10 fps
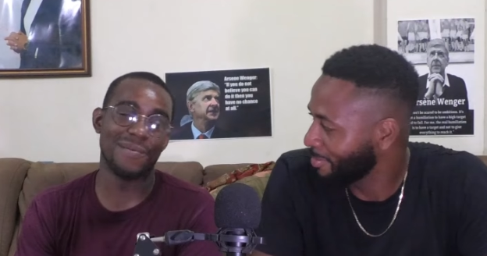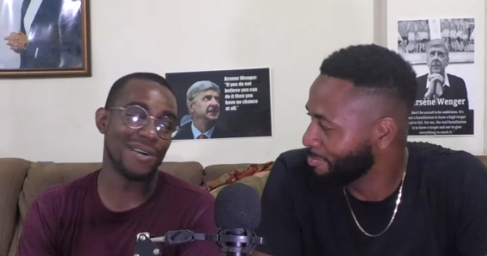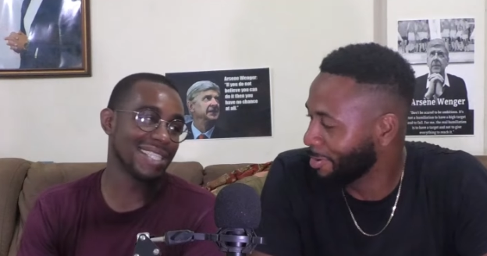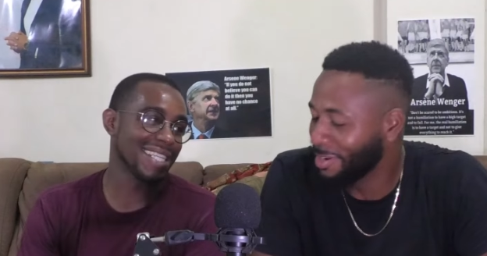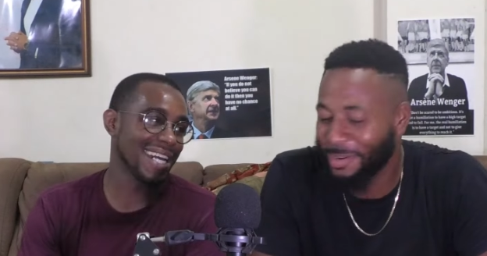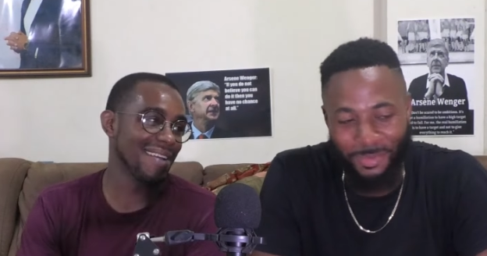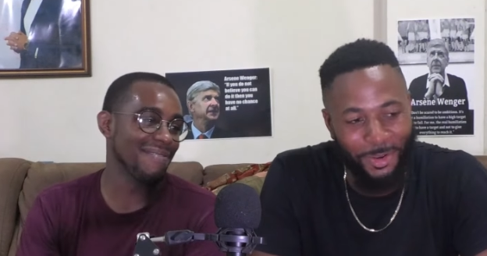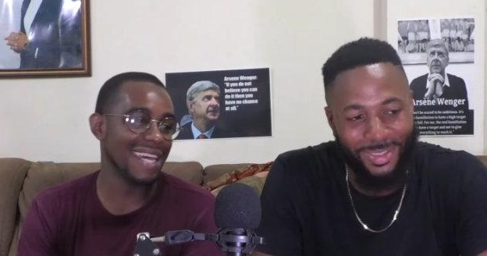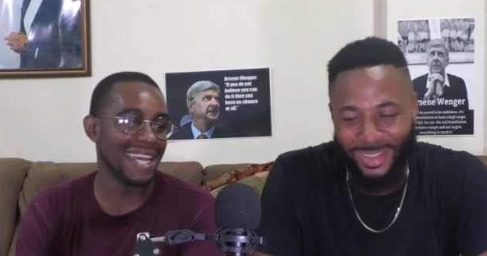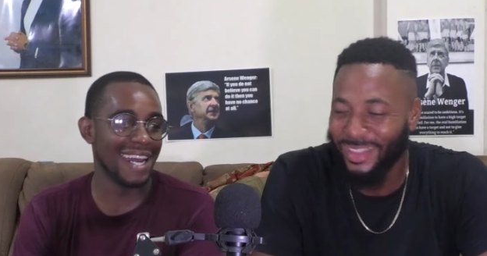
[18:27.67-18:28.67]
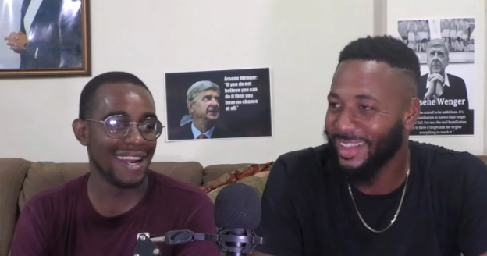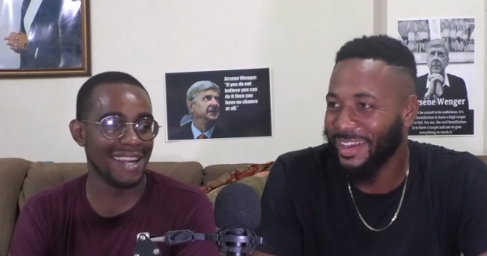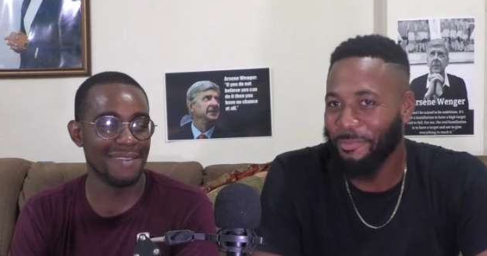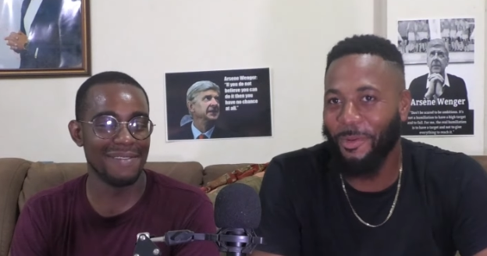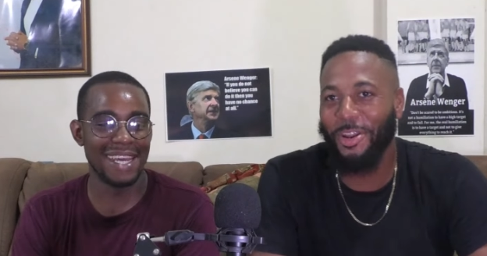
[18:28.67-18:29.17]
Speaker 1: Most money, of them most. They
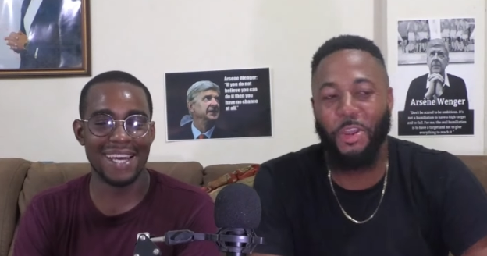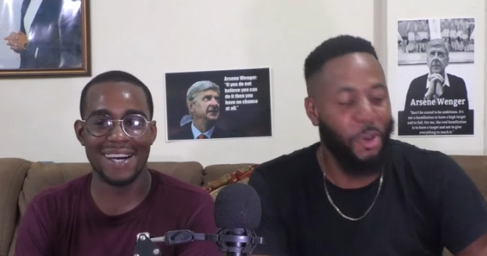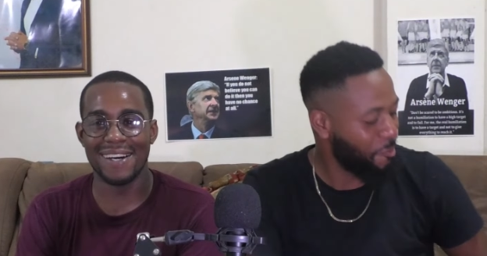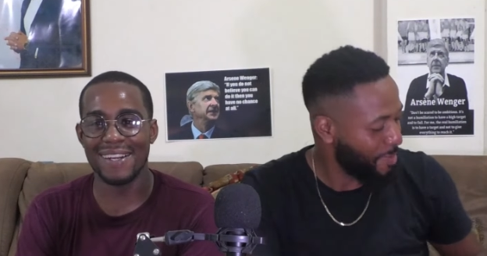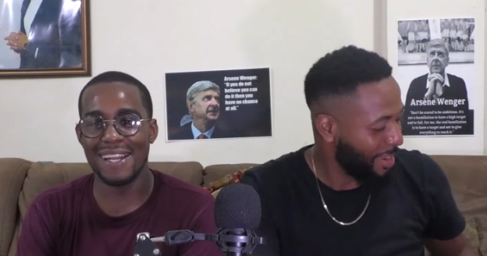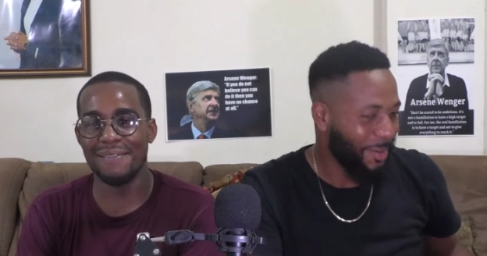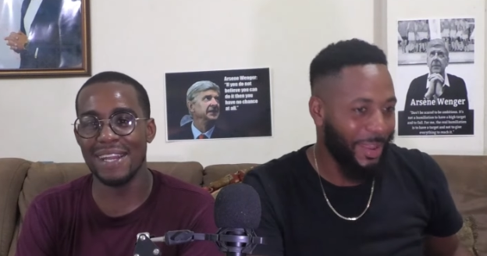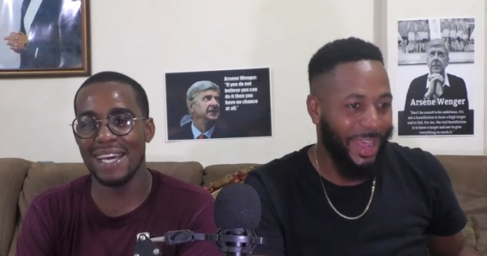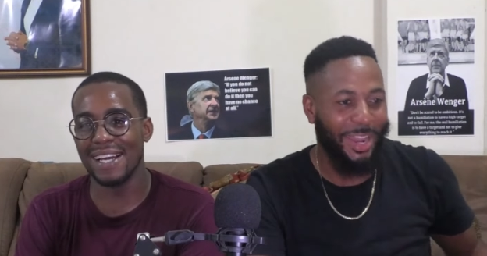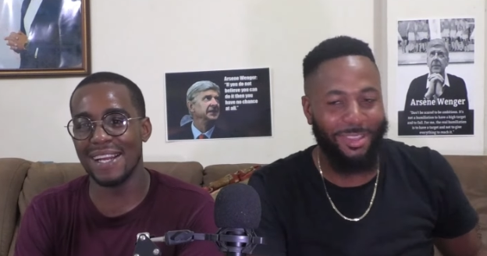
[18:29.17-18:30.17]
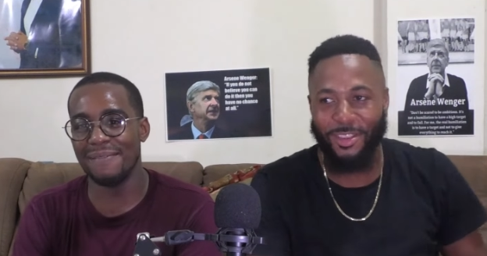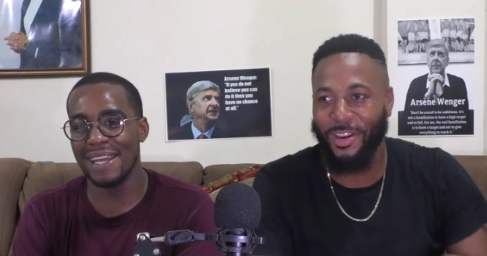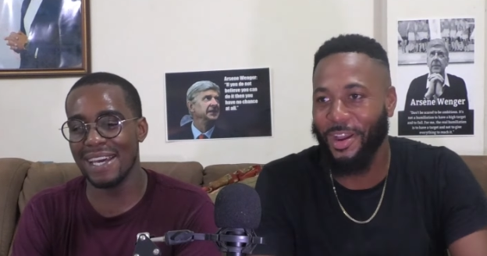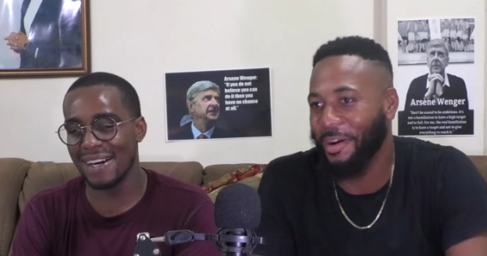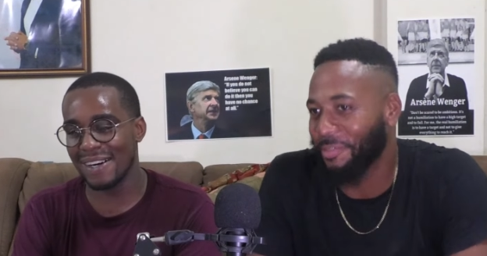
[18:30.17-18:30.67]
are, them money they enough, are, man. They and they
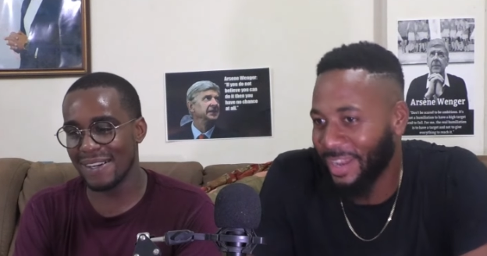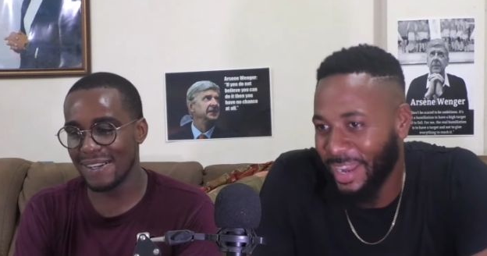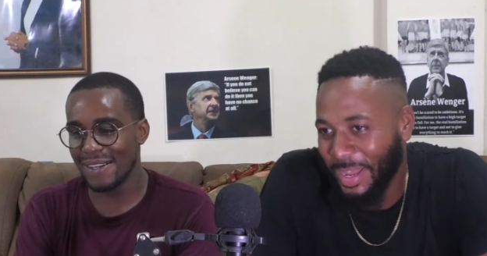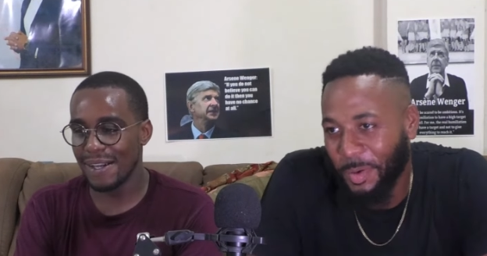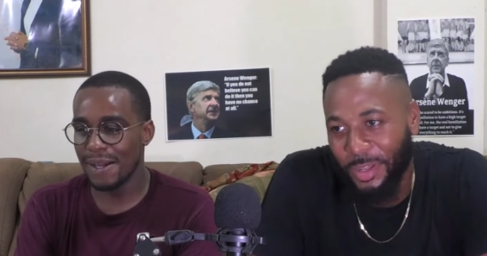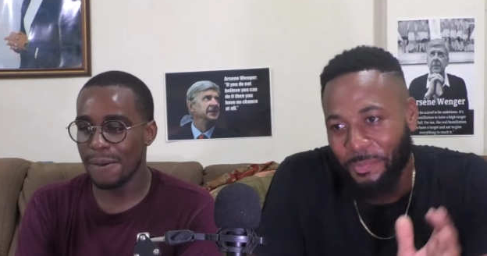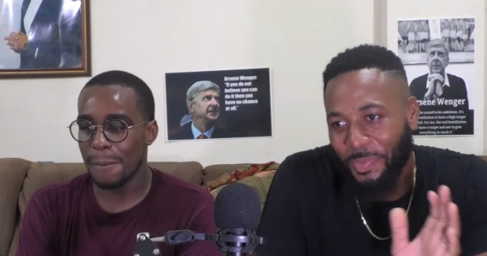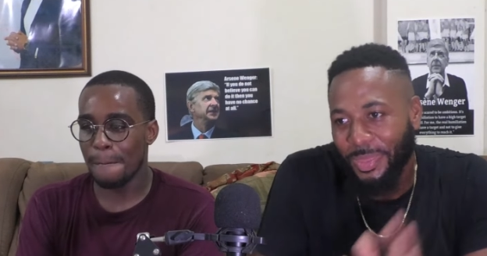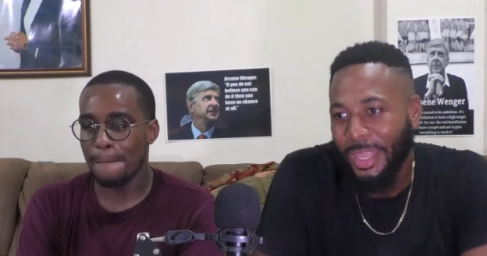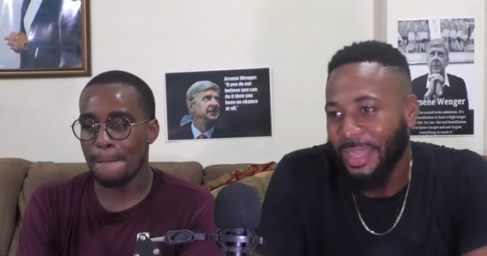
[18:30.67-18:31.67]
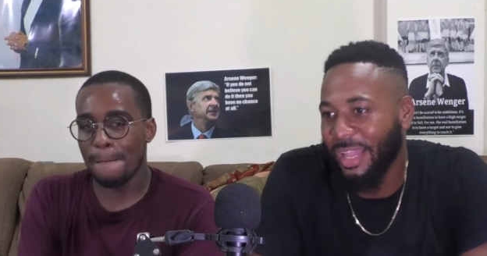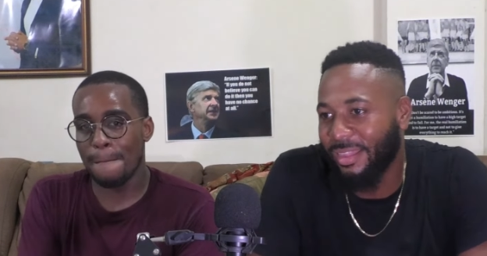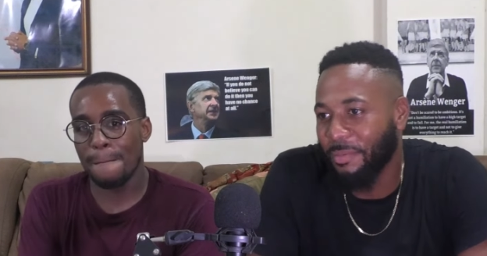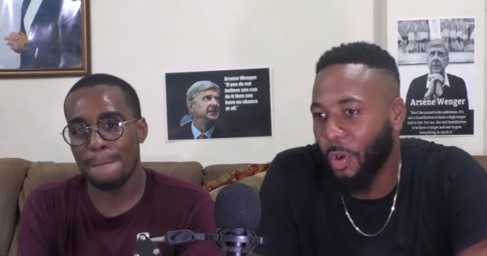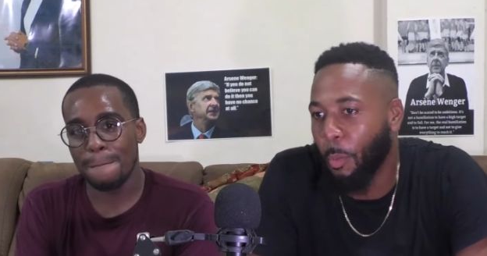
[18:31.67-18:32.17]
secure African ladder. But
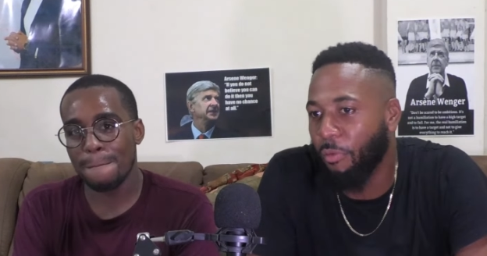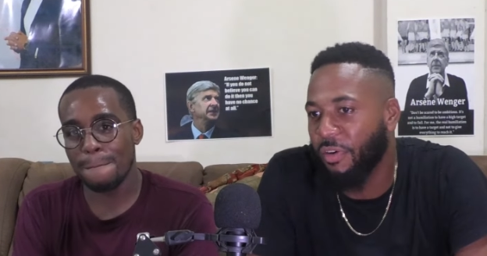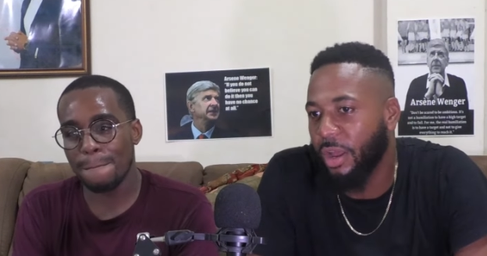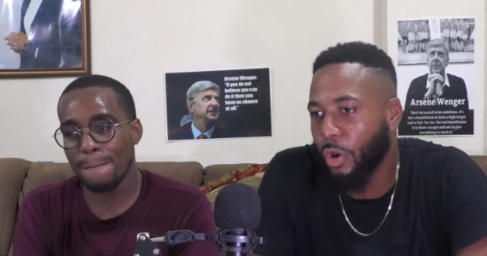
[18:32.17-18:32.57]
that's it. We can move on